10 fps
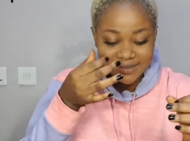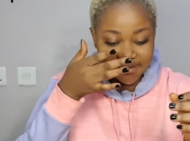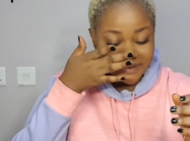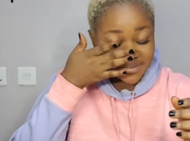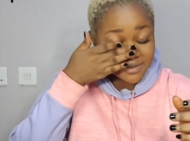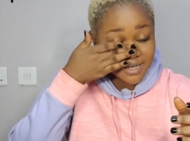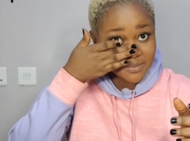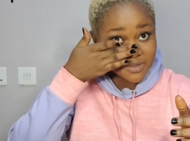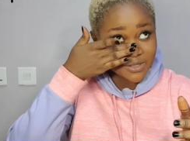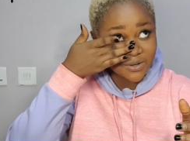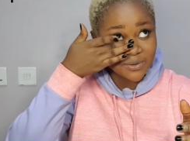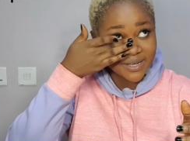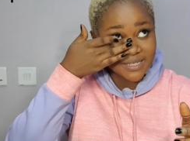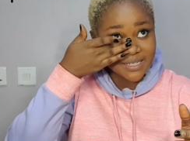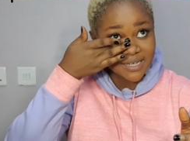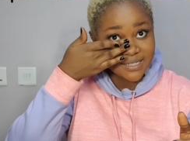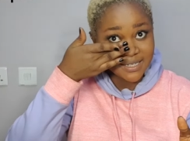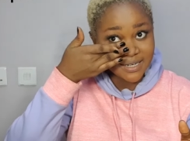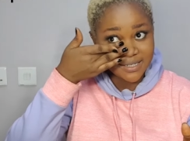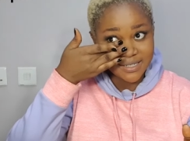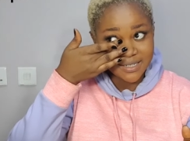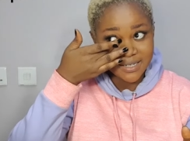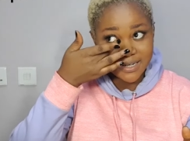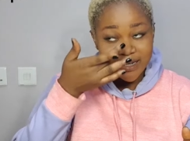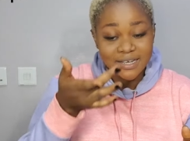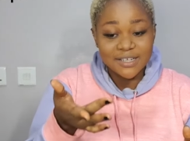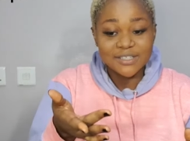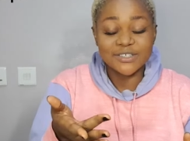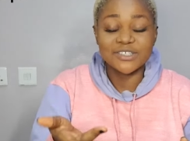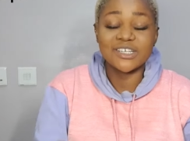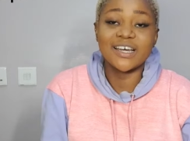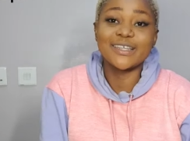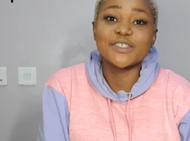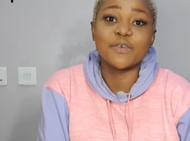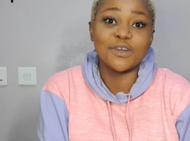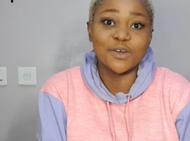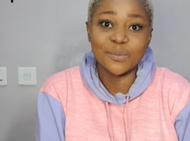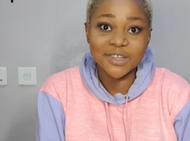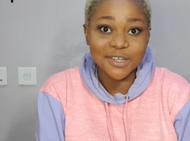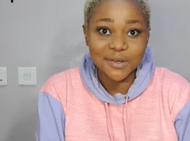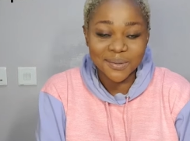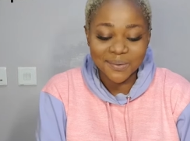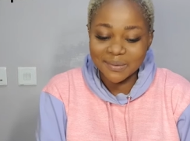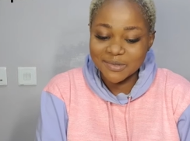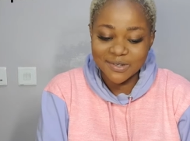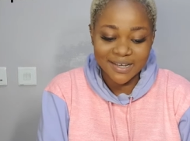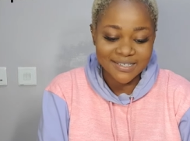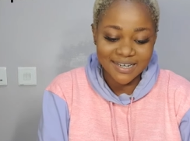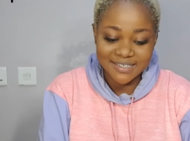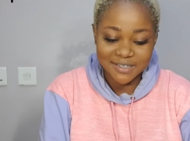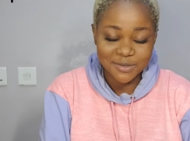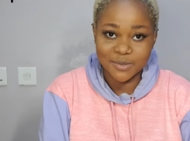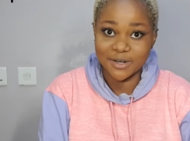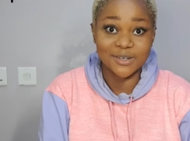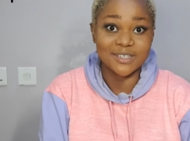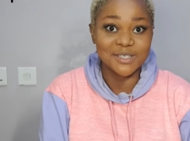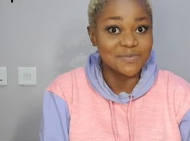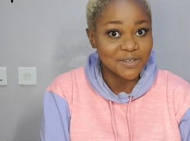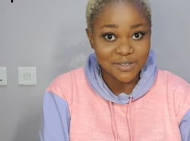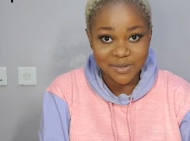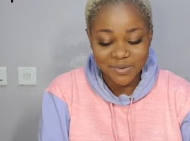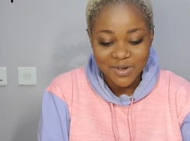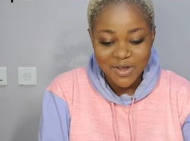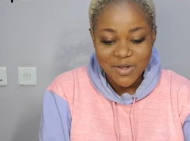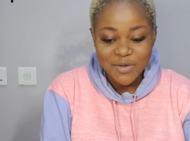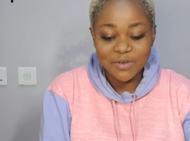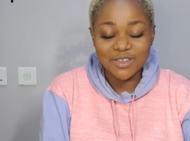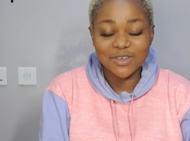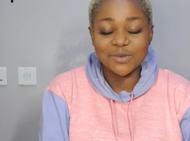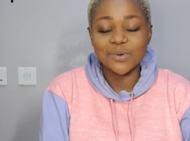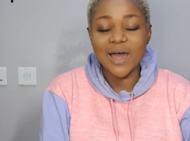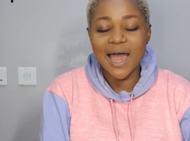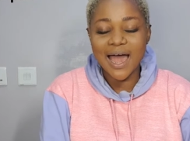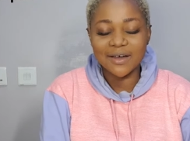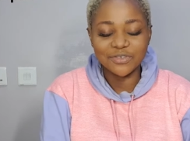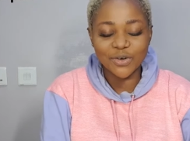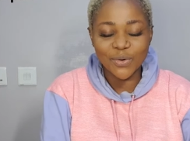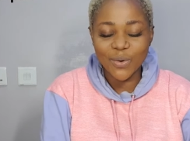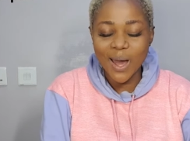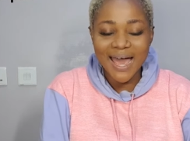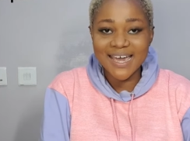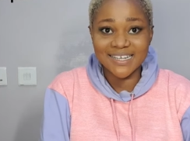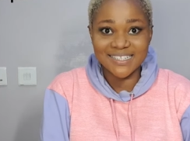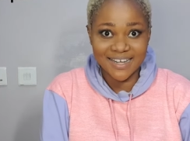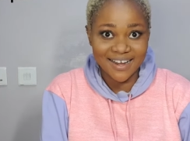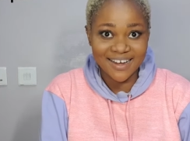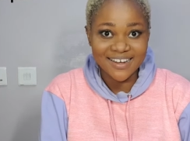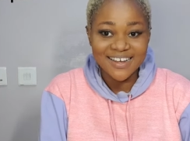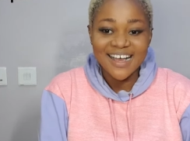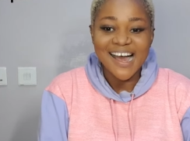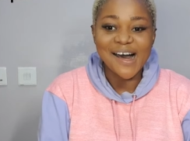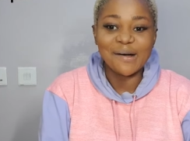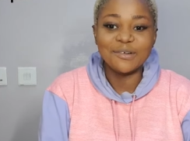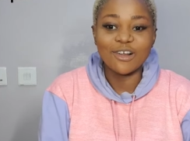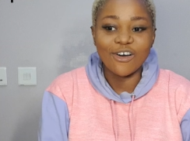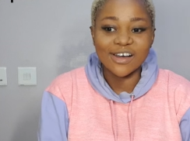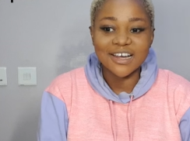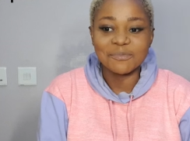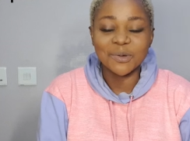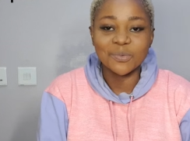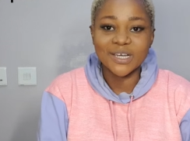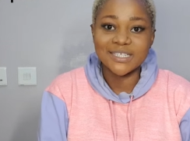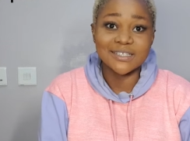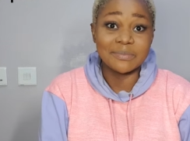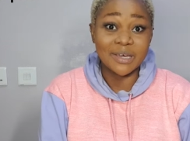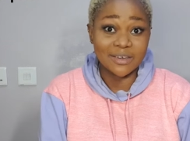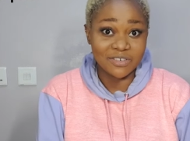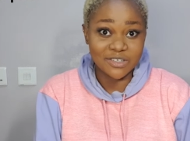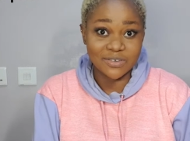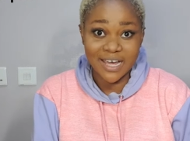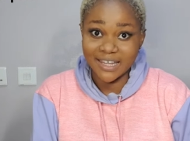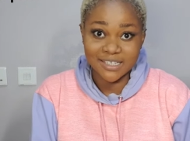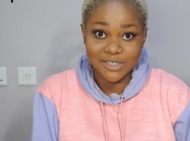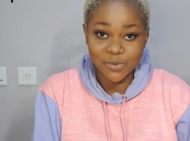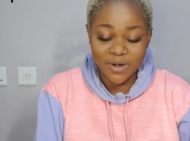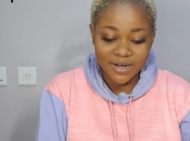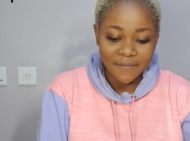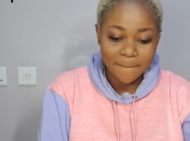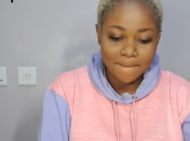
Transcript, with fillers: oh, I'm so excited to share this video with you. I'm so excited to record this video with you. You have no idea how long I've been waiting to make a video like this one.